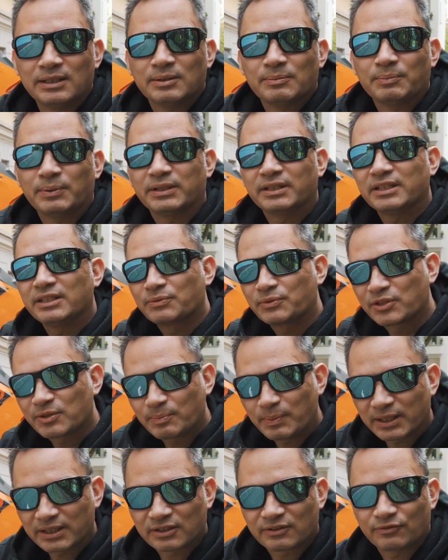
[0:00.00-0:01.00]
But
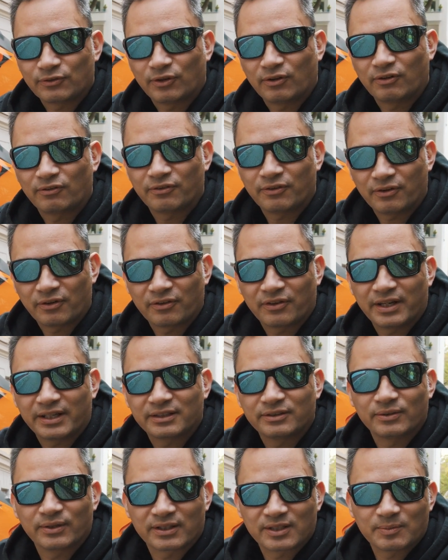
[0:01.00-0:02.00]
irrespective of all that,
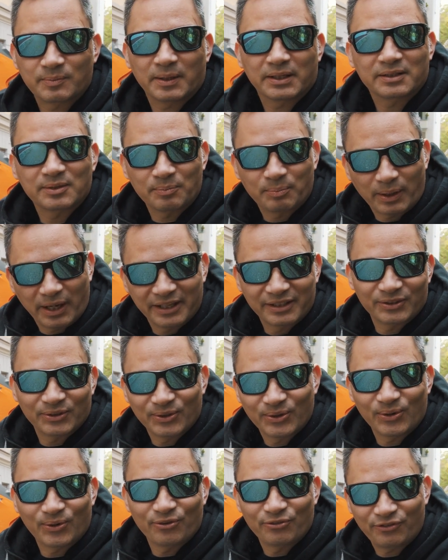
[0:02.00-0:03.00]
you expect the bike to
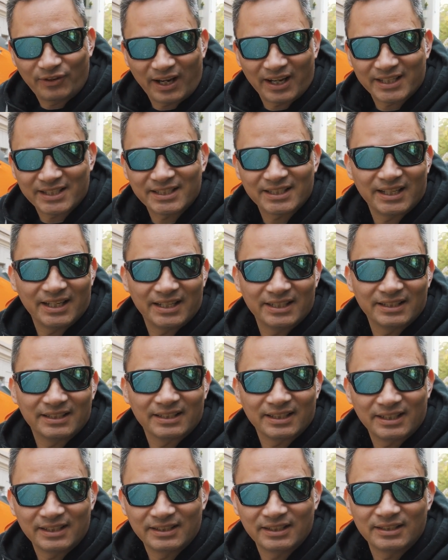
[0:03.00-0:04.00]
go fast, and
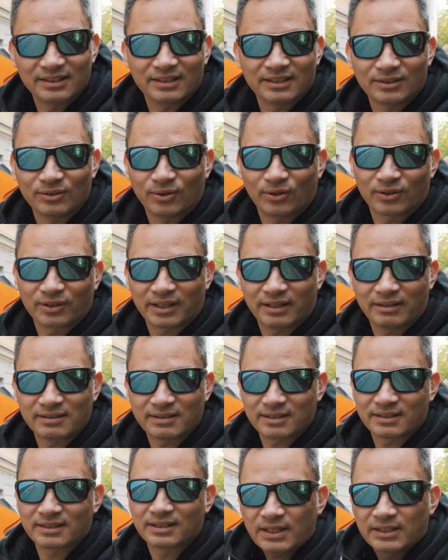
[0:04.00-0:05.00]
it didn't in all
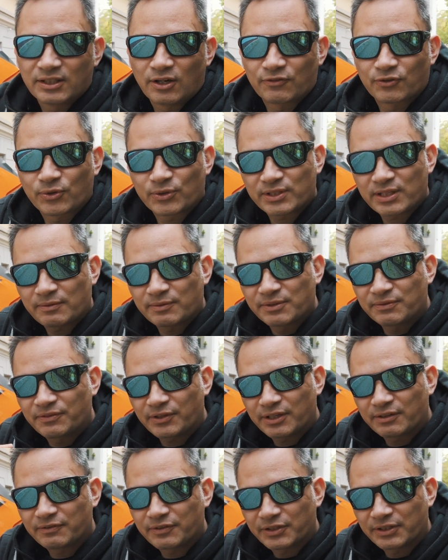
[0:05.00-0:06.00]
cases. Now, of course, I was
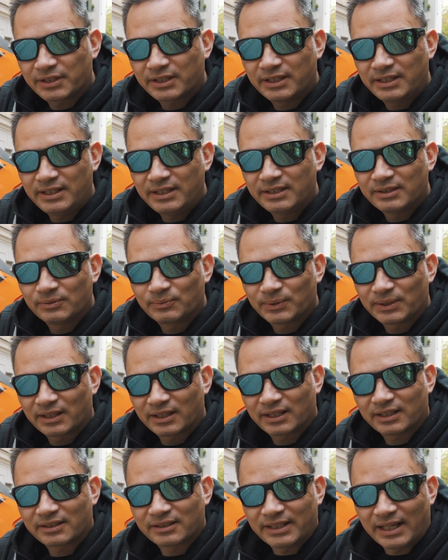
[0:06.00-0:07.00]
very keen when I
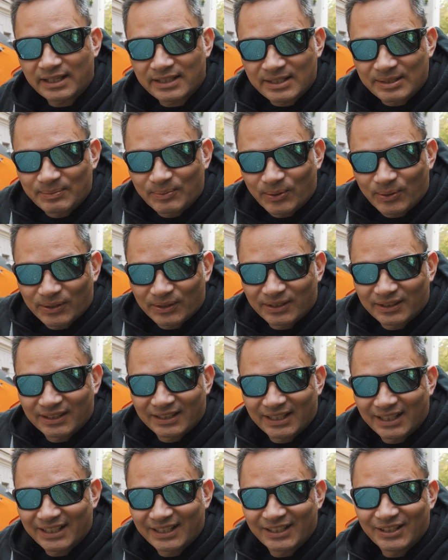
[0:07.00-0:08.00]
got the S model,
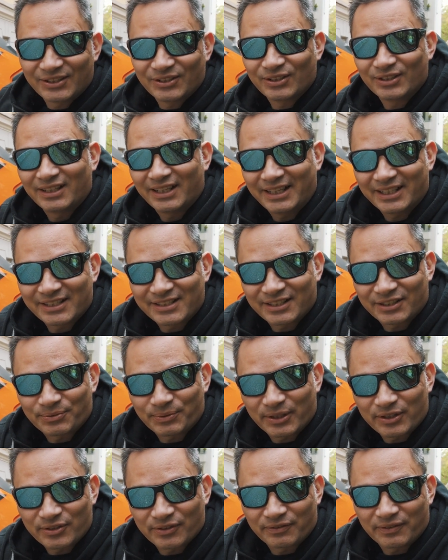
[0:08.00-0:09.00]
the latest
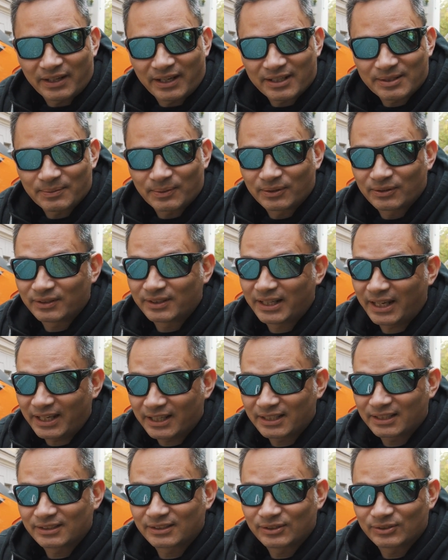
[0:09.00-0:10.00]
iteration of the S model, to take
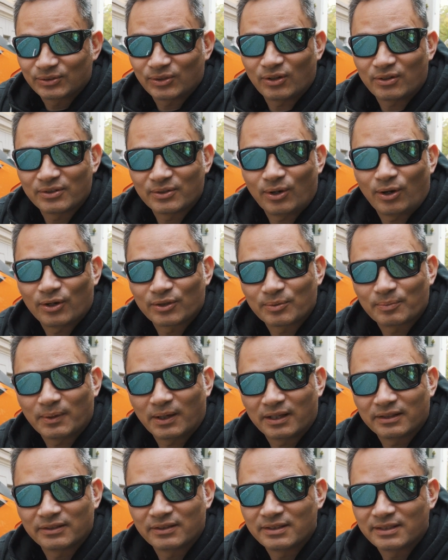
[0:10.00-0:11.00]
it on the
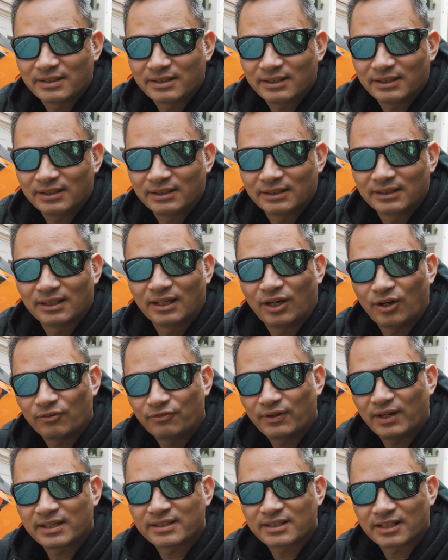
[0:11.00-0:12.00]
Autobahn and see how
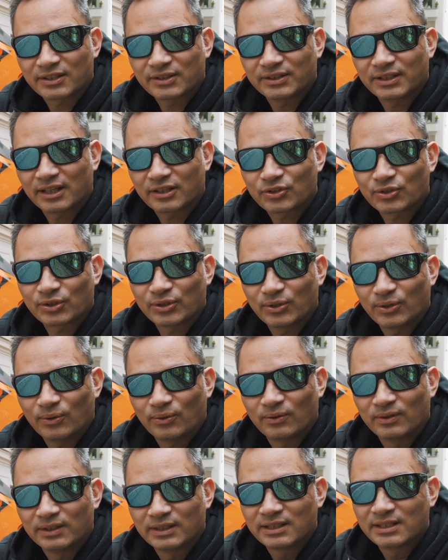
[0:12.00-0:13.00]
fast I could actually
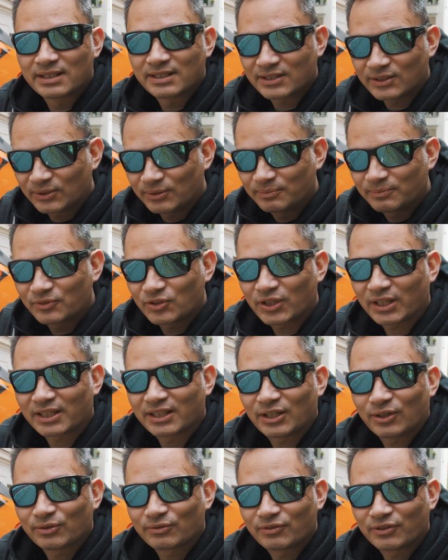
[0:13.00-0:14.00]
go. So check it
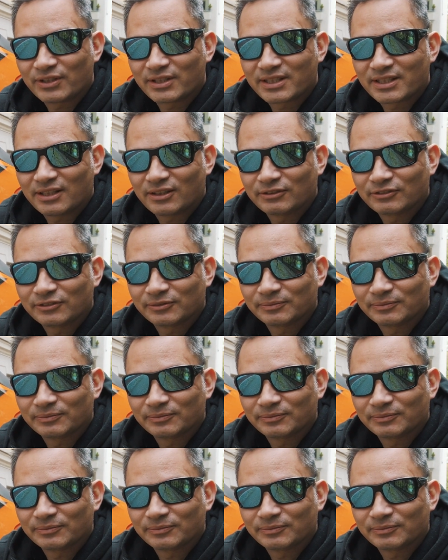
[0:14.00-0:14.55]
out for yourself.